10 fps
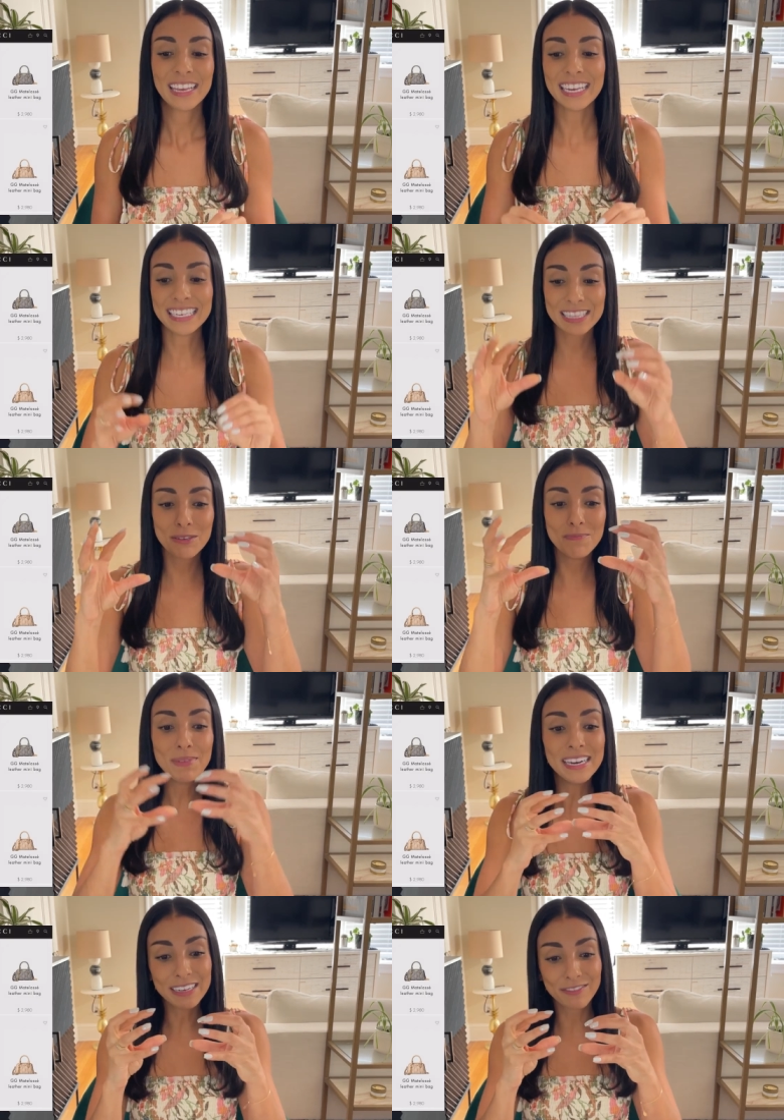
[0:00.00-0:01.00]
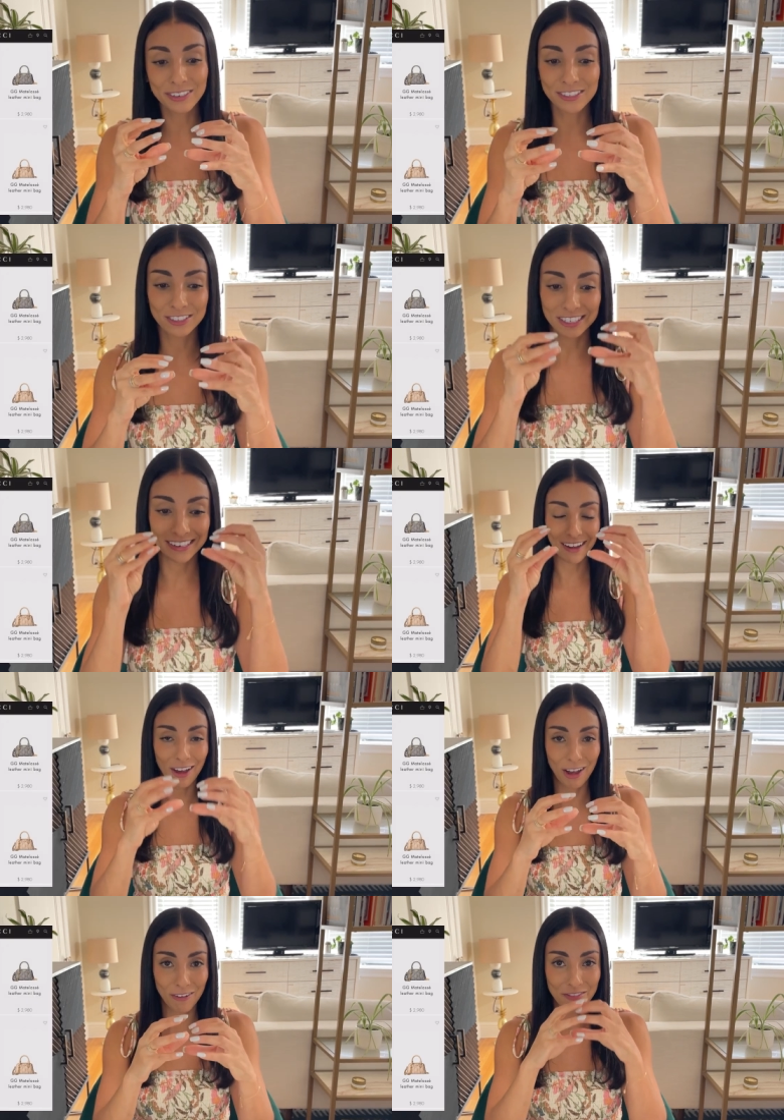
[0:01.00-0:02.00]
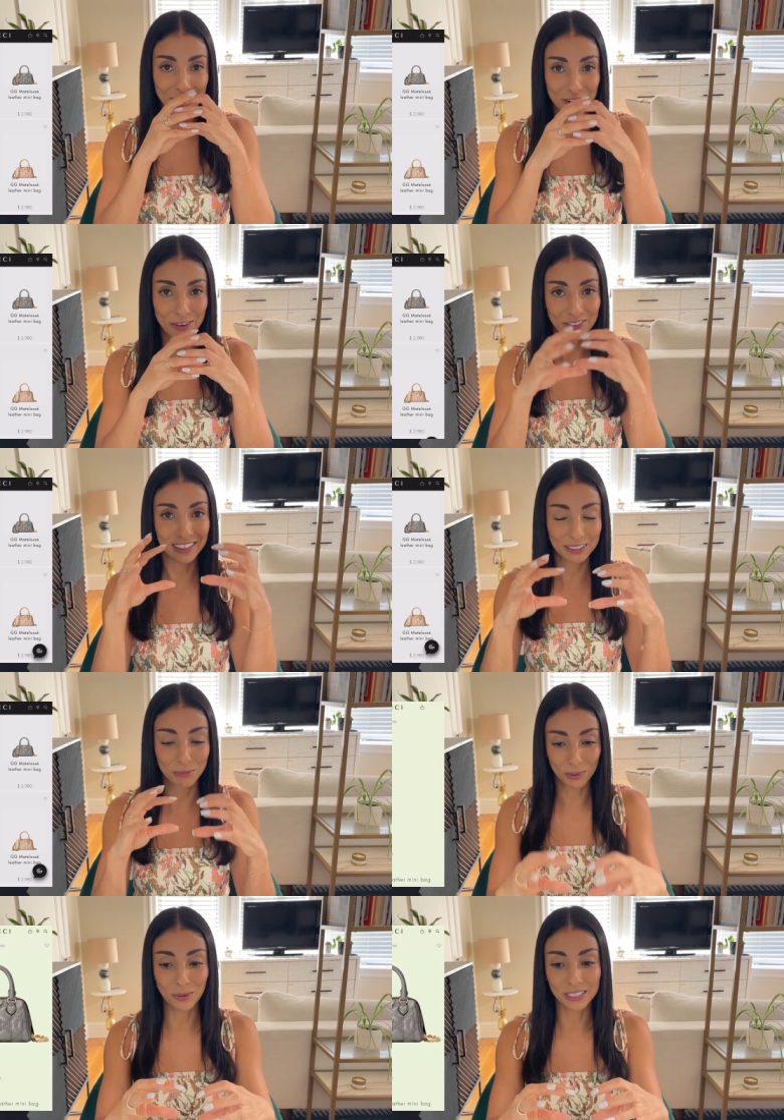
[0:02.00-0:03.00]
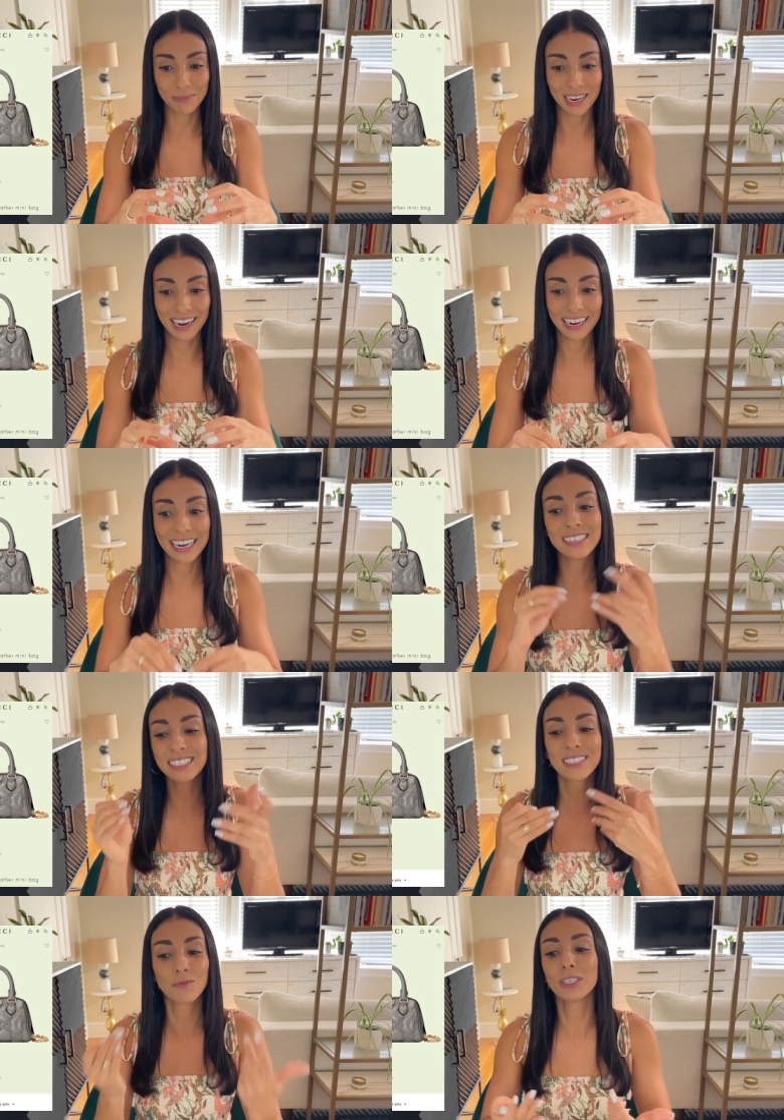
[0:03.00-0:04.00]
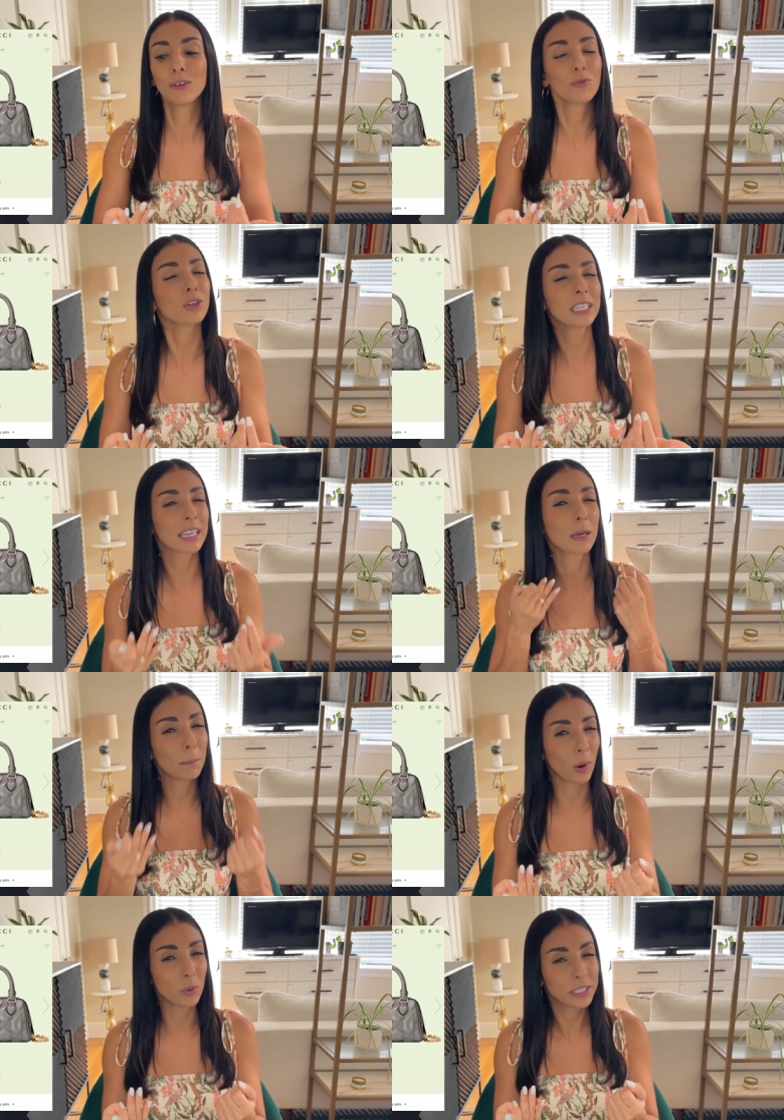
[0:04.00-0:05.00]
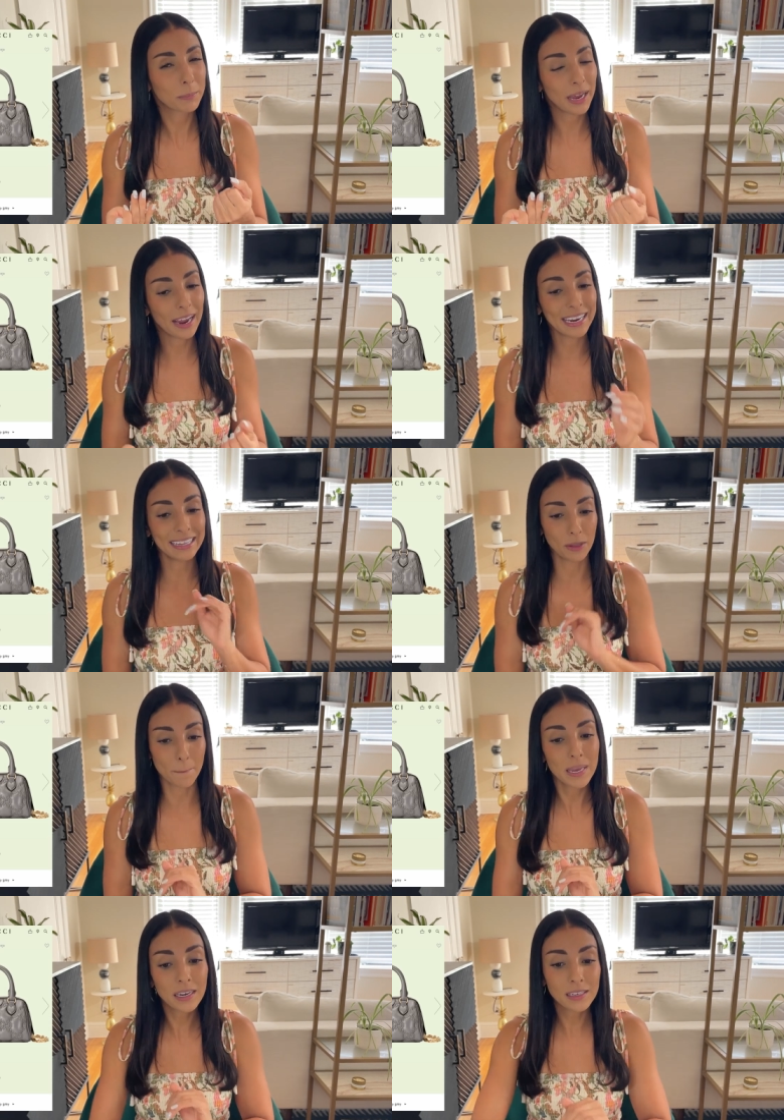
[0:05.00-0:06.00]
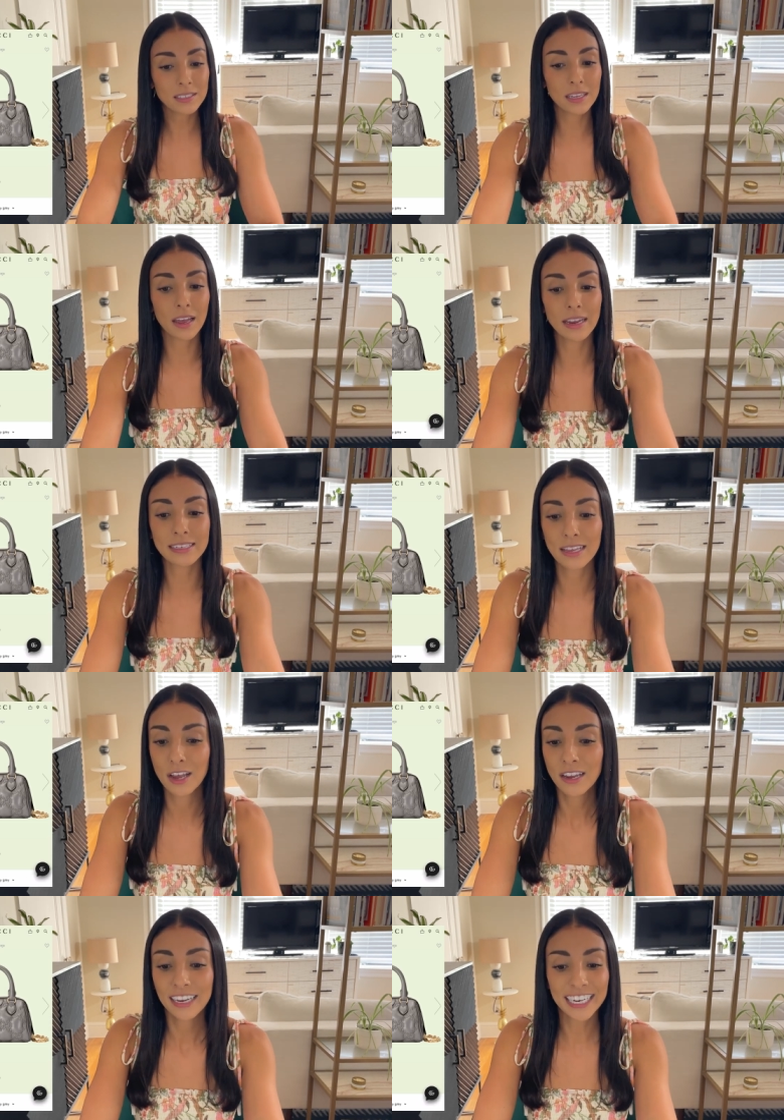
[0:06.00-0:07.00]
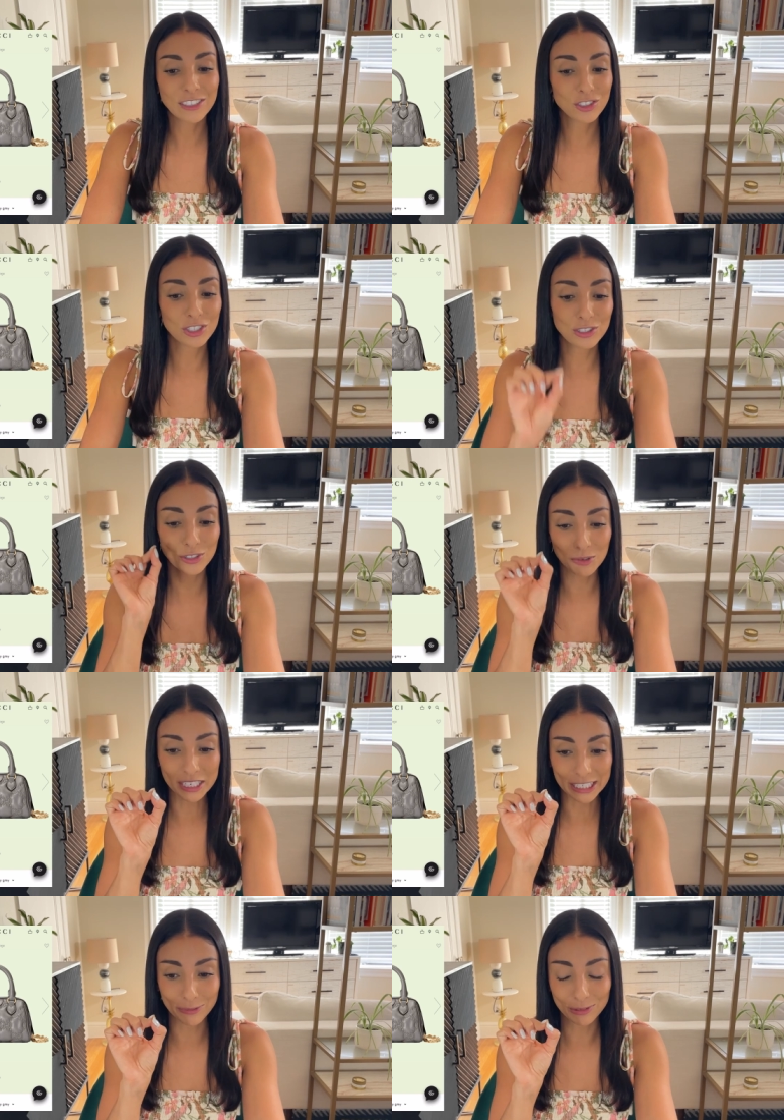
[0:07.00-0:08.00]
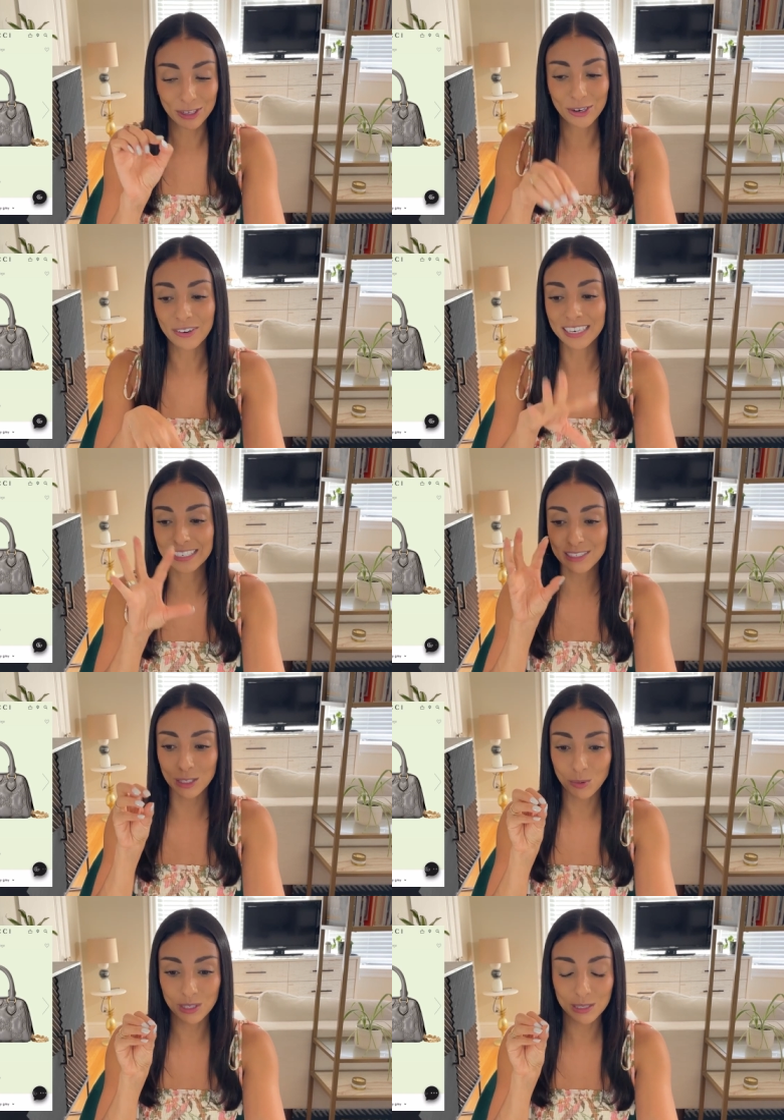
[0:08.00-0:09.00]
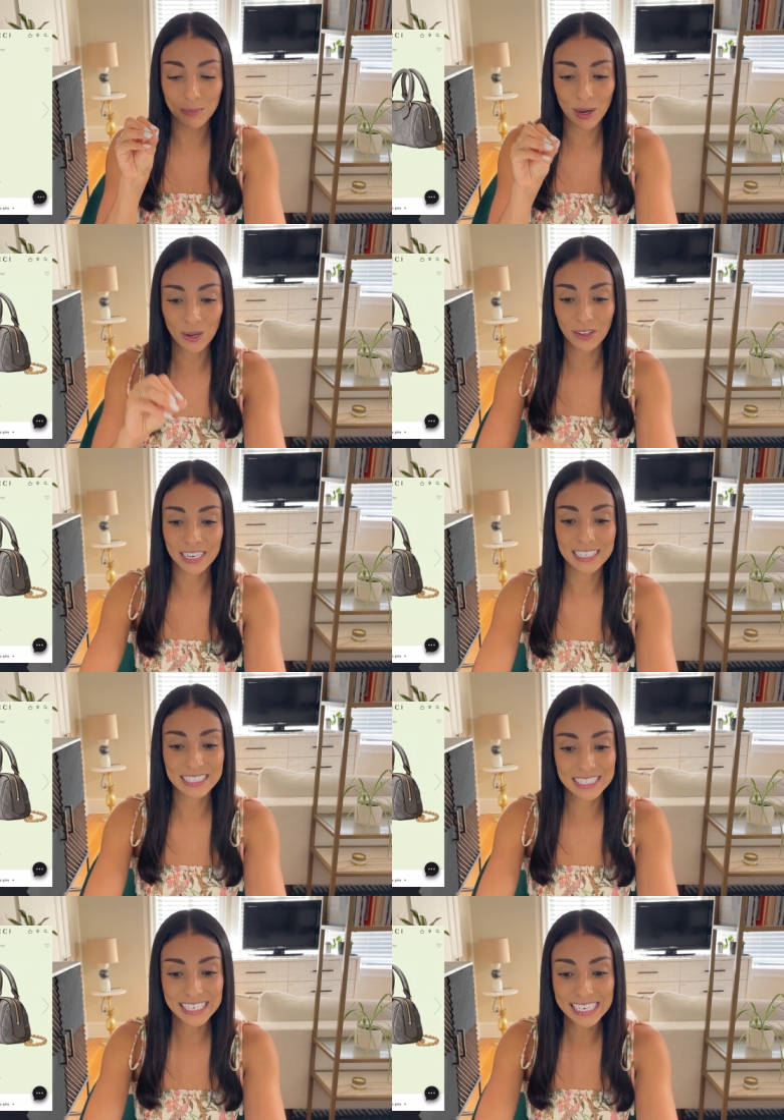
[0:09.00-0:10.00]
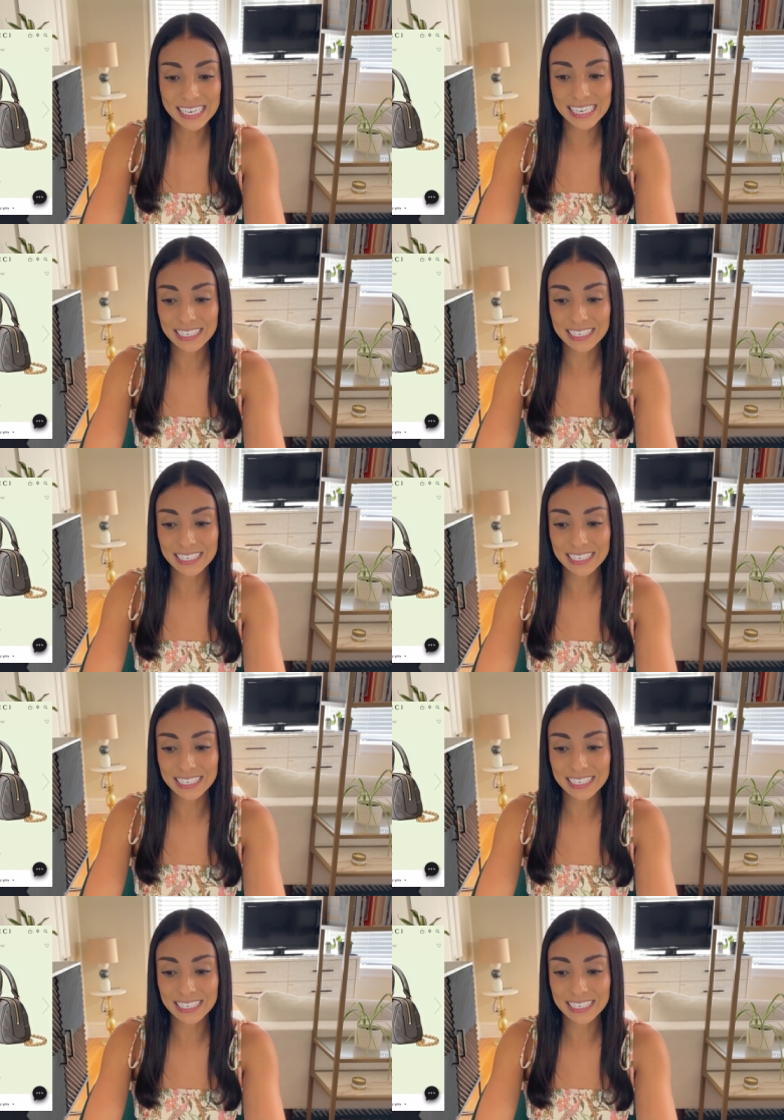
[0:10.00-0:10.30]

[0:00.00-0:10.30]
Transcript: is the mini version of, you know, the little bowling bag. And it doesn't really read like a bowling bag in the mini size. It's just so cute though. It is so small. It is teeny